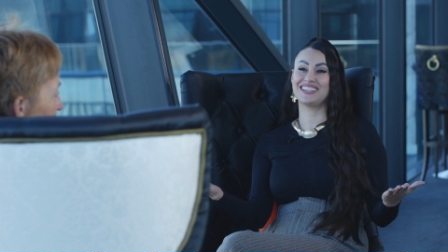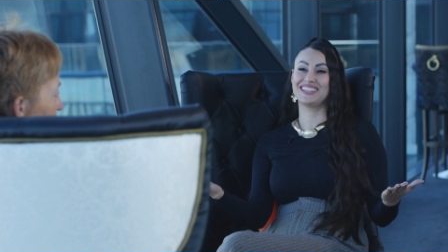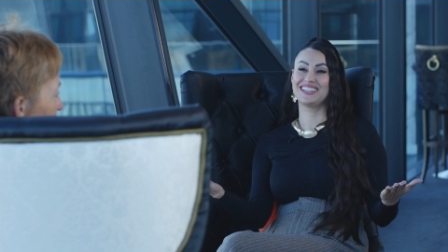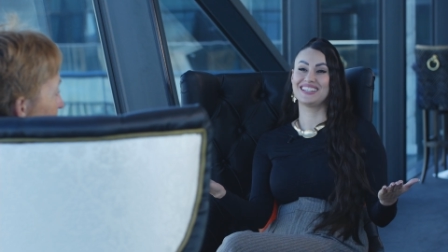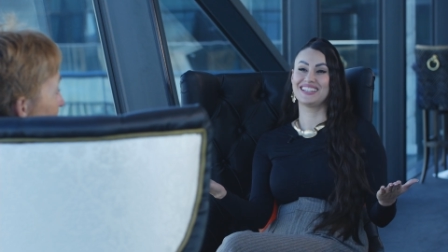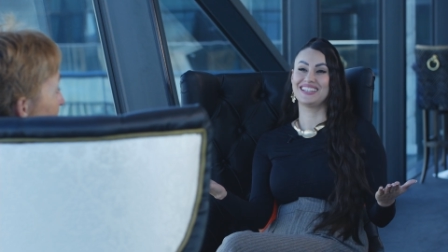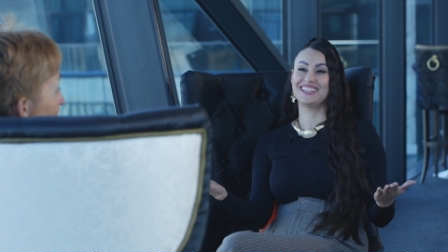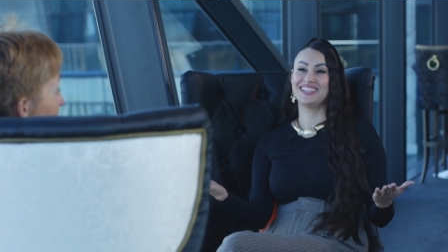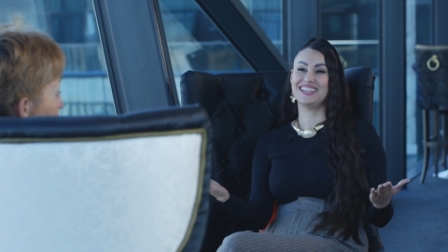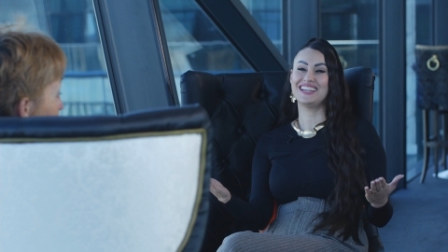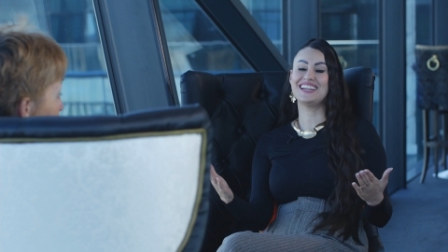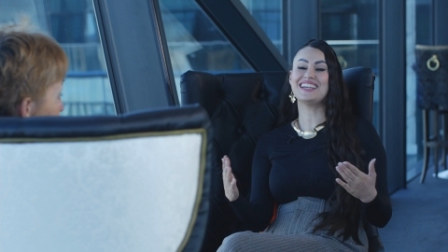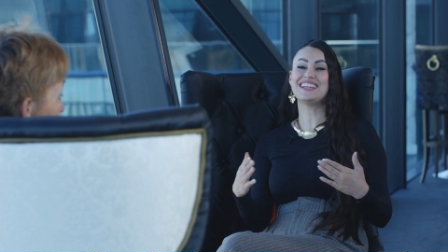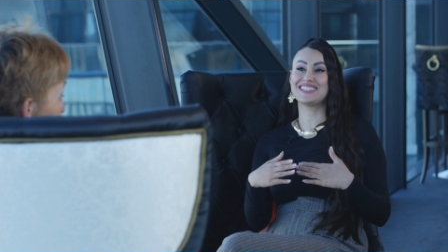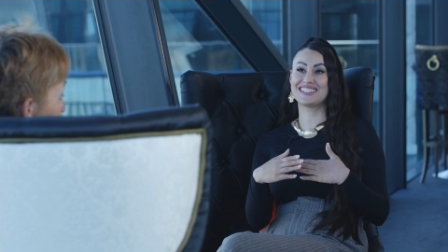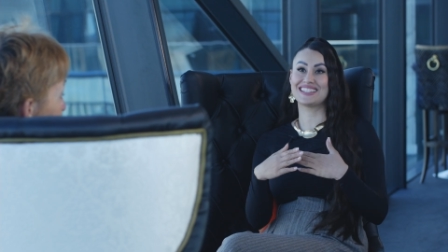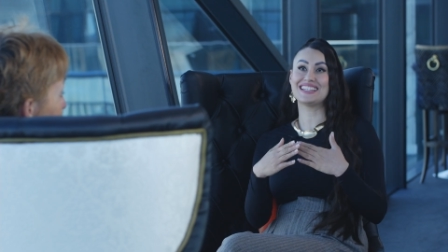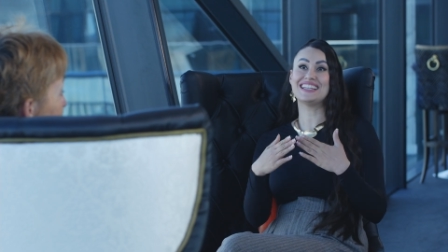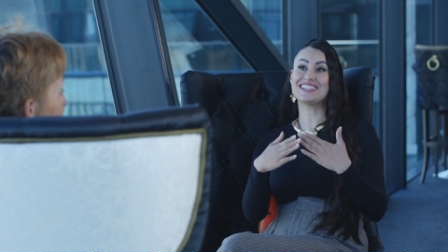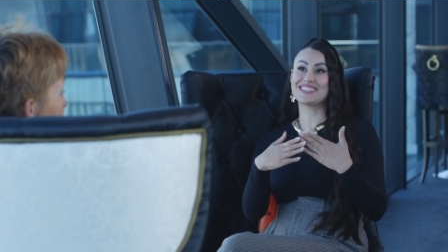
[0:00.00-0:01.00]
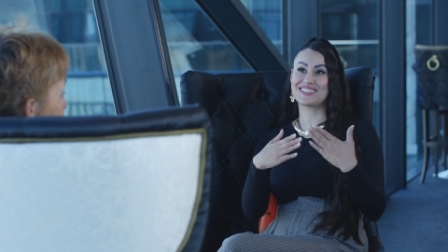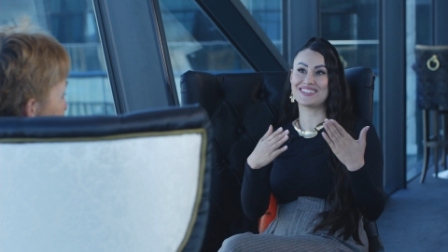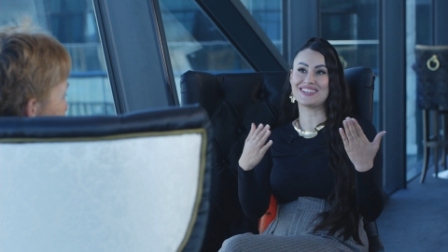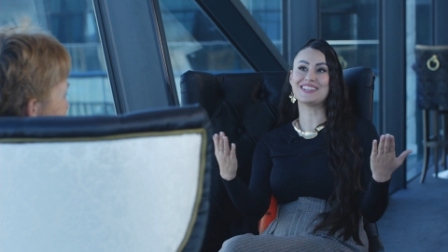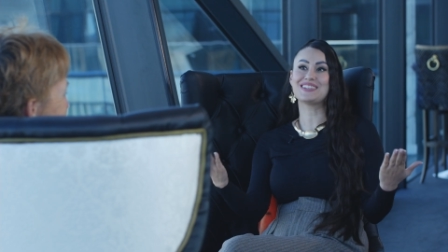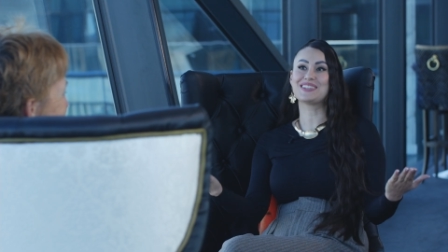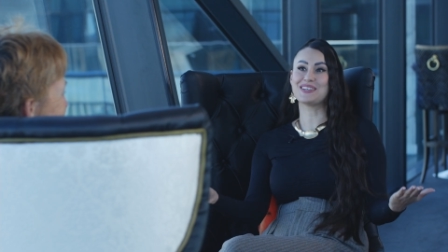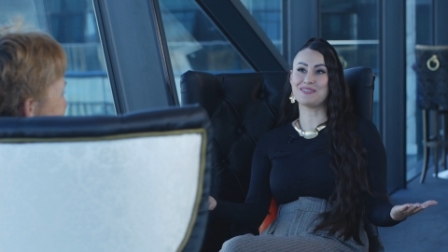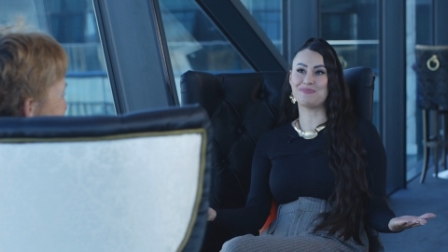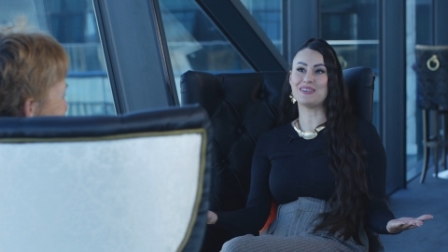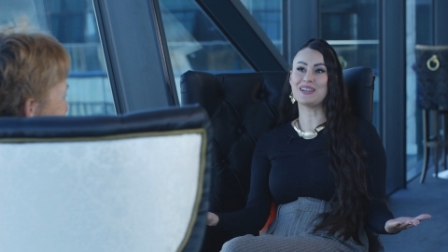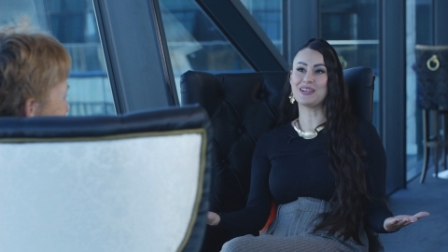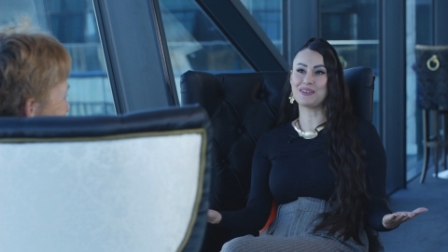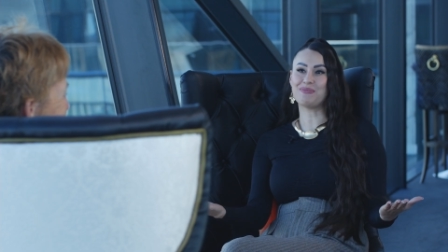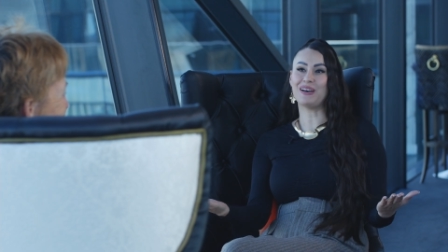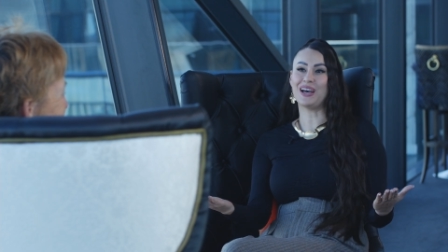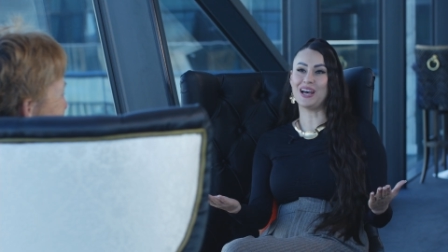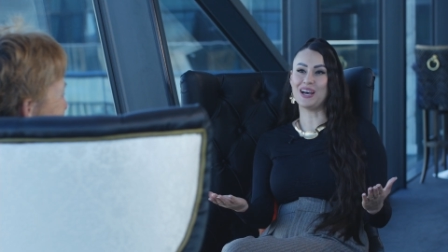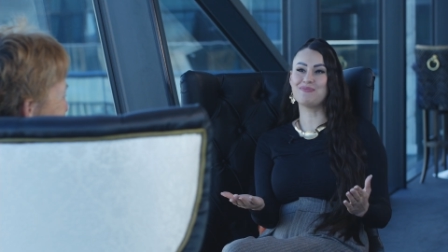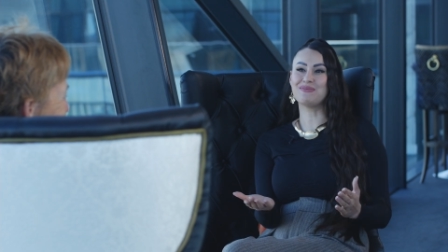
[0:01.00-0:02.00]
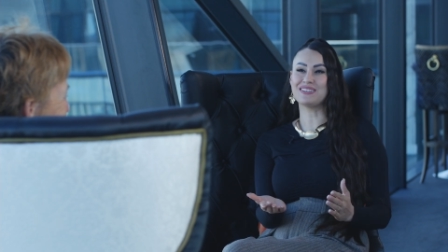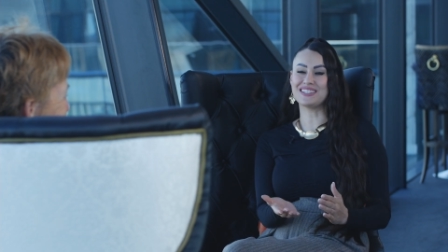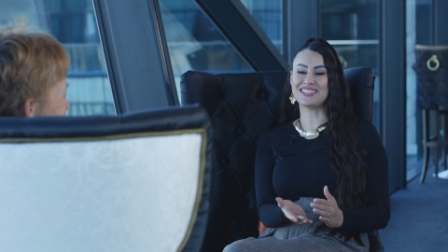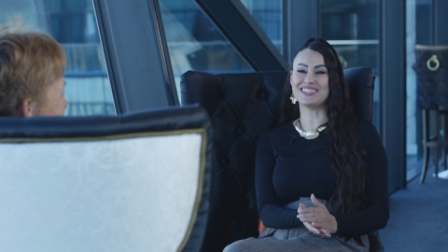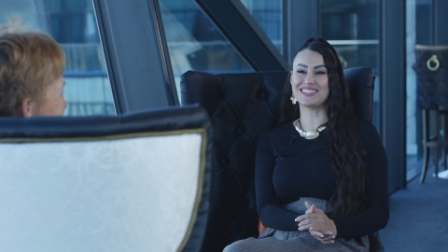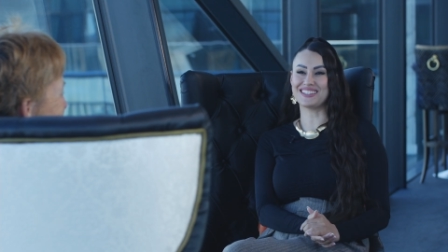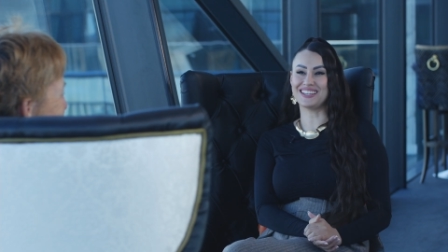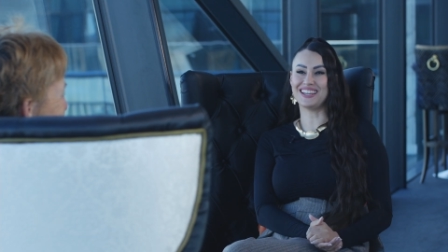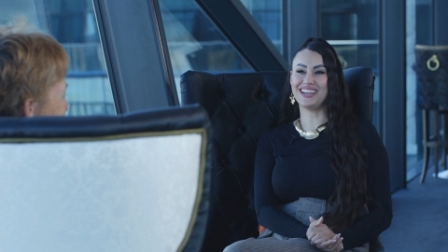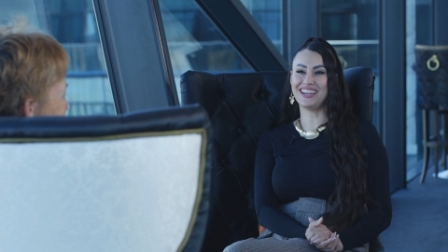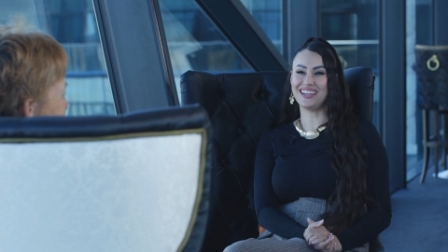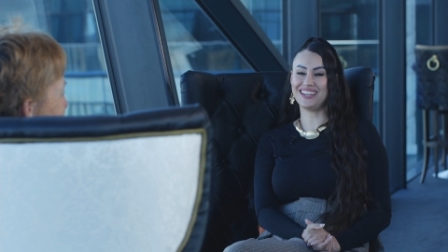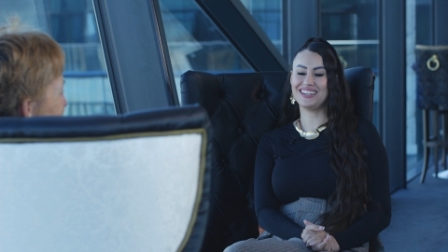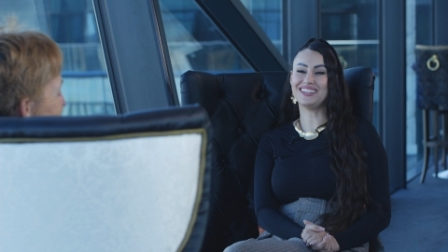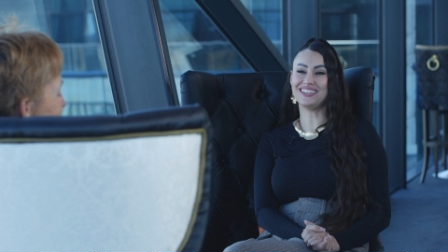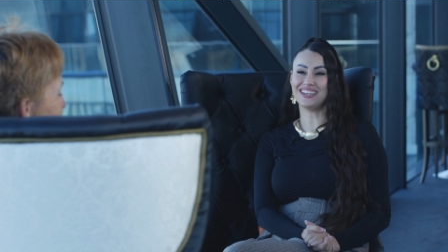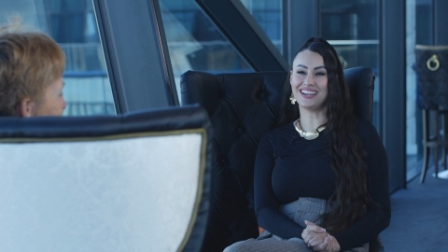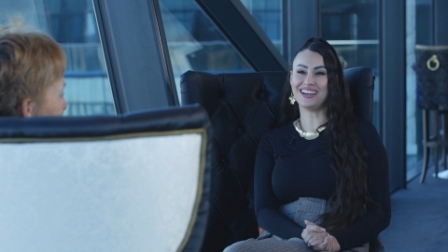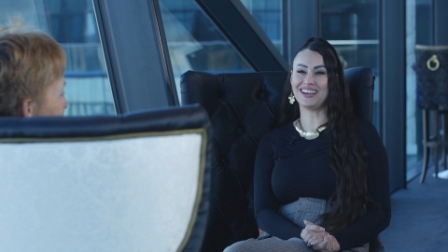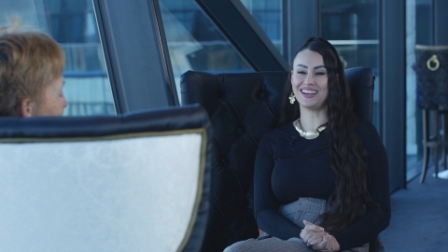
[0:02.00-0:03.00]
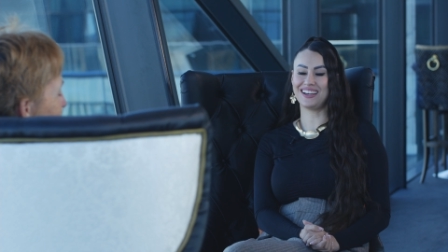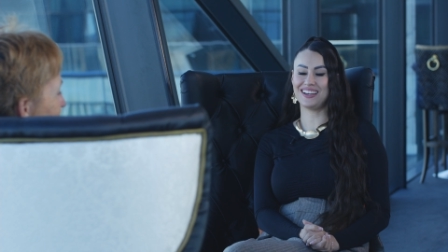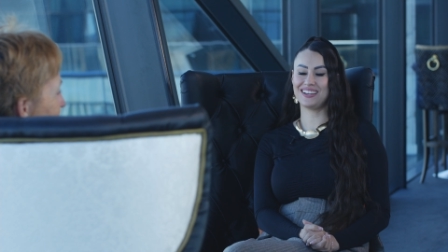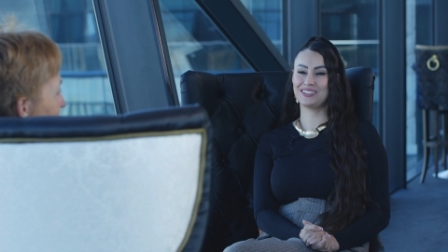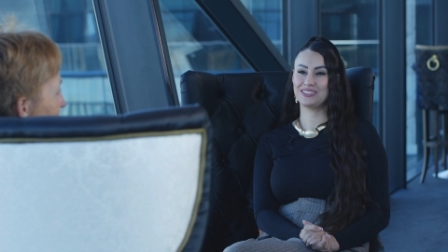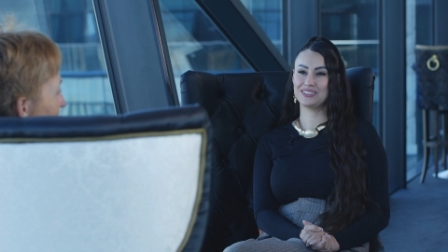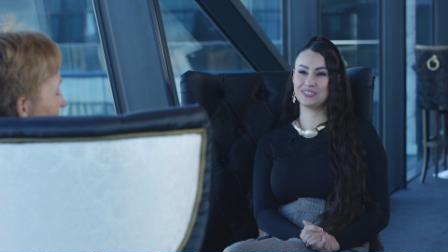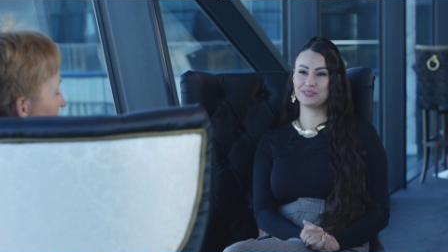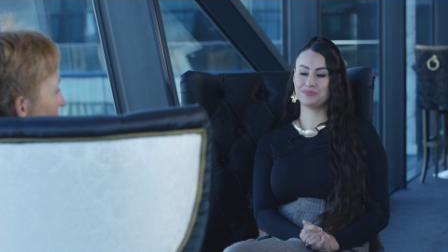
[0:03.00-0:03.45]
Yes. It is literally exactly. the bigger purpose, is isn't it? Exactly. Yeah.